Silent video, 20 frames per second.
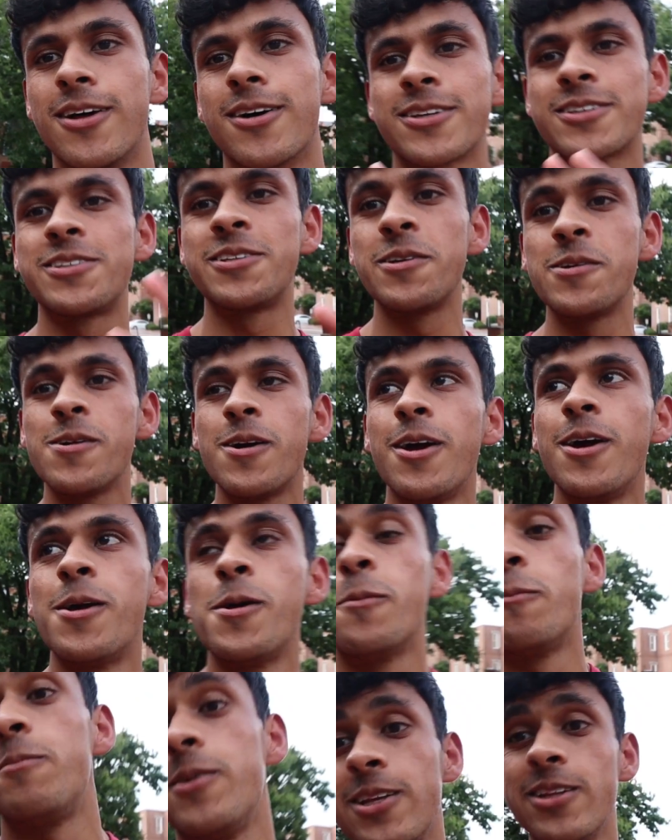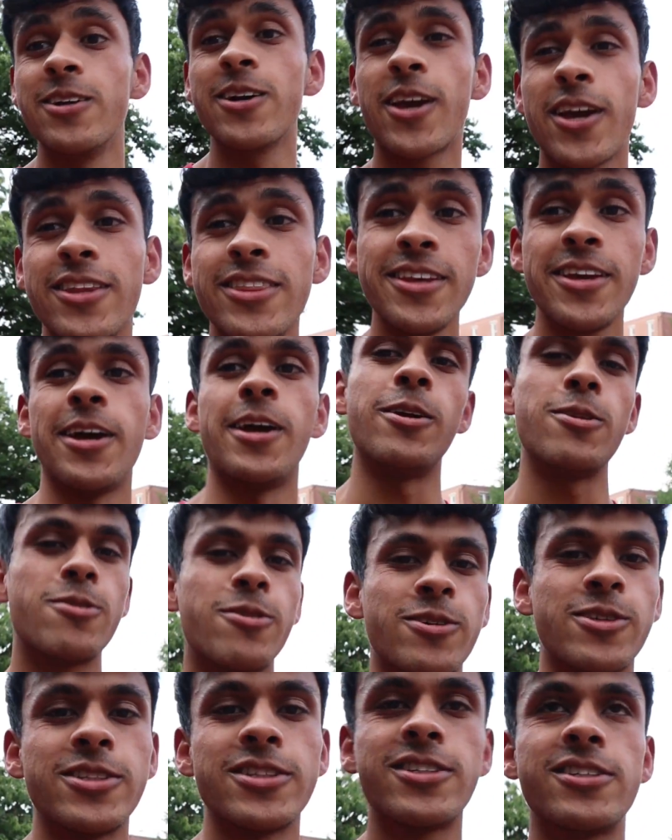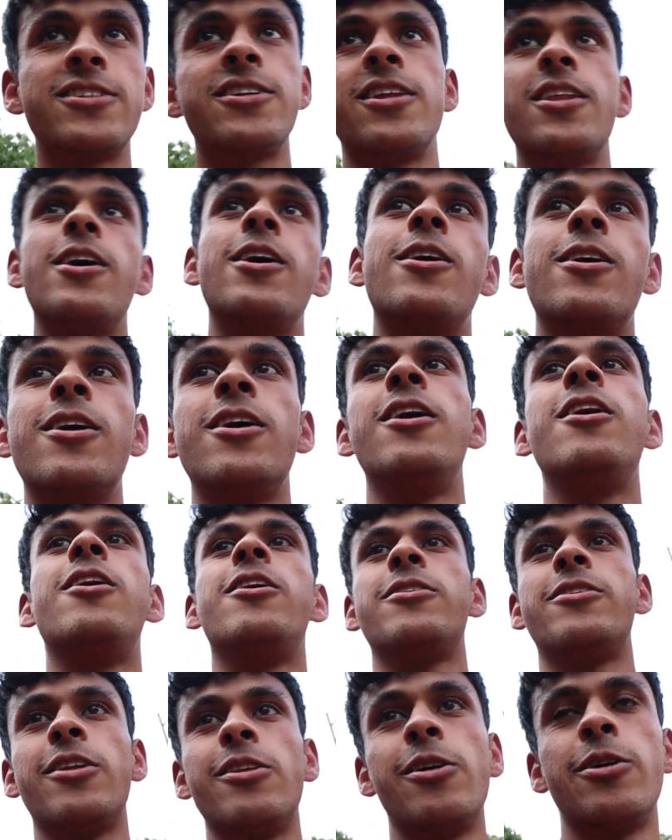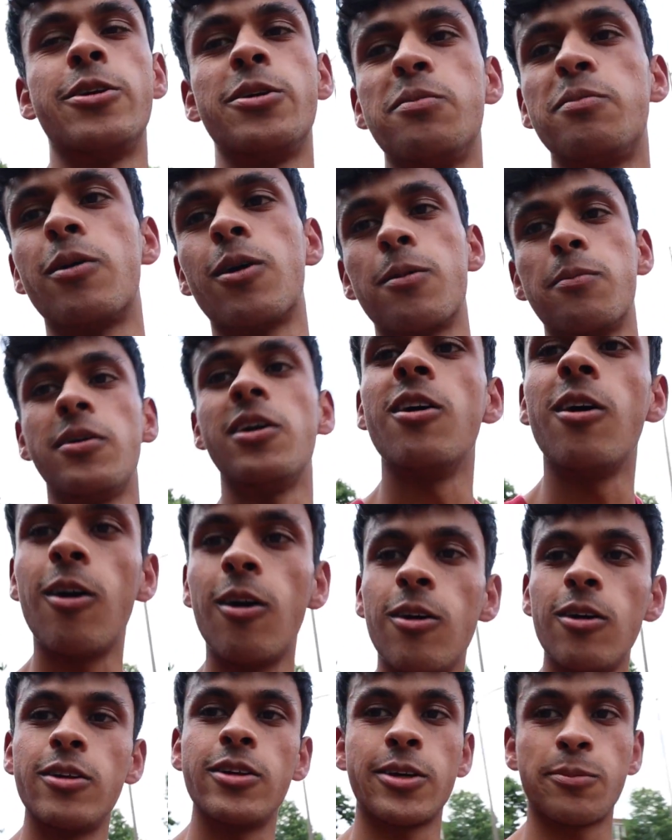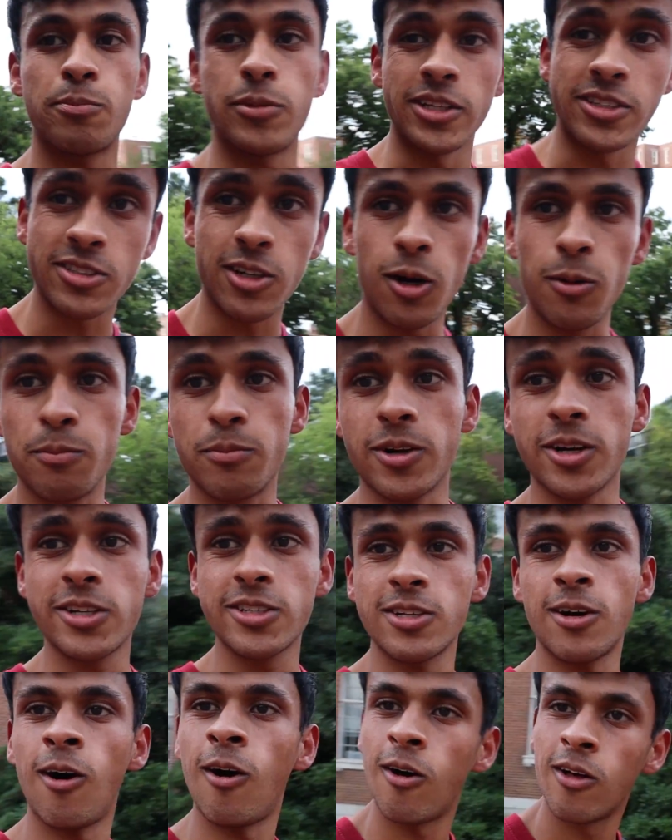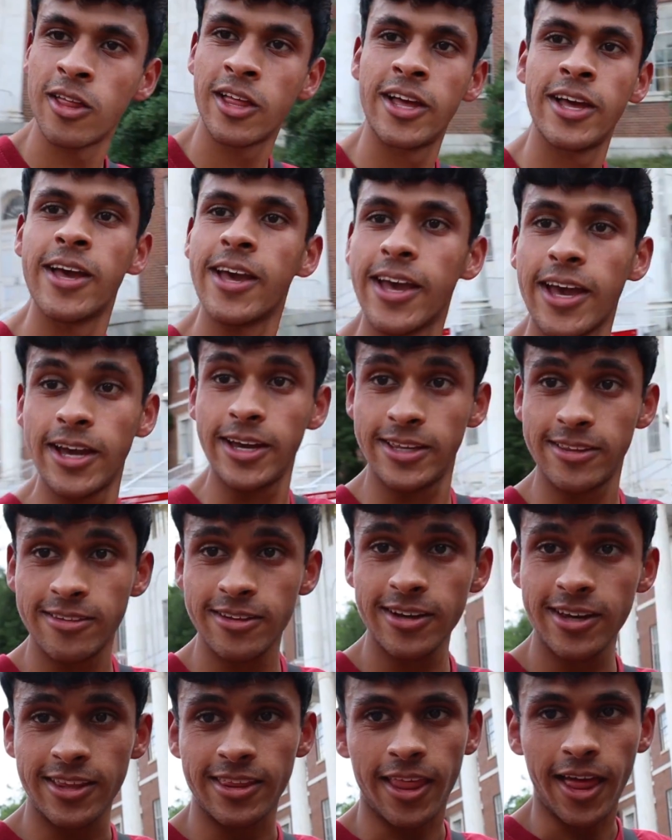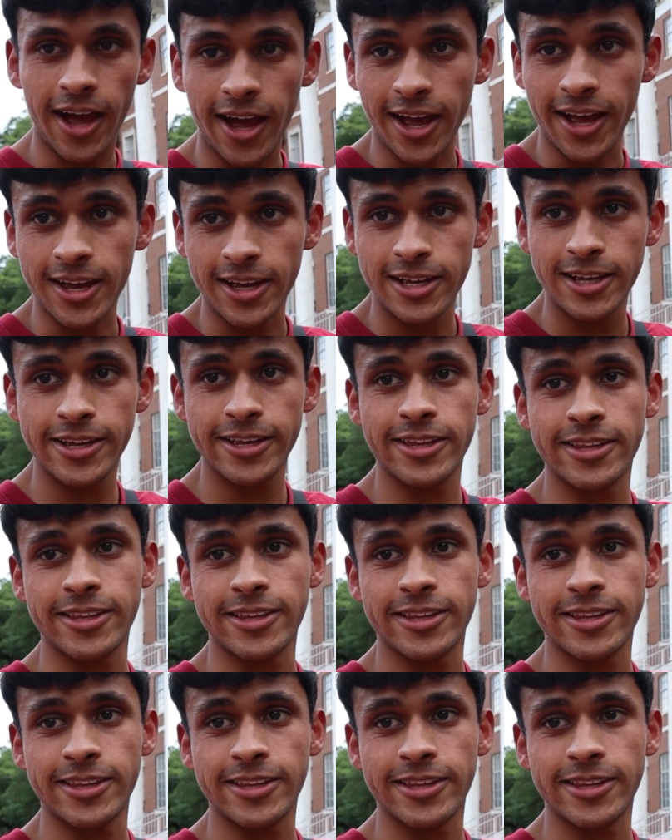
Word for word: belongs to. But look at the entrance to their to their department hall. It's called Brooks Hall, and look at that.